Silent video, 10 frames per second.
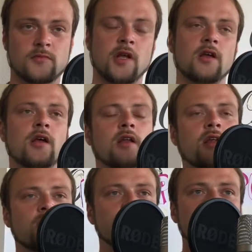Yeah,
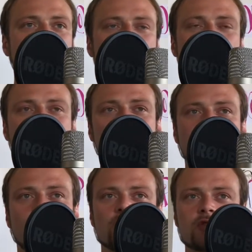and you
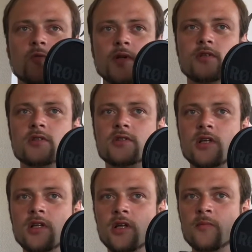also went to
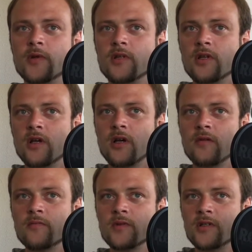study a bit,
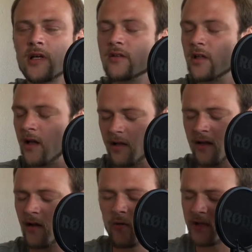because
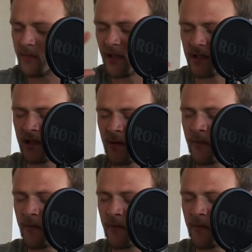I'd always mix it up.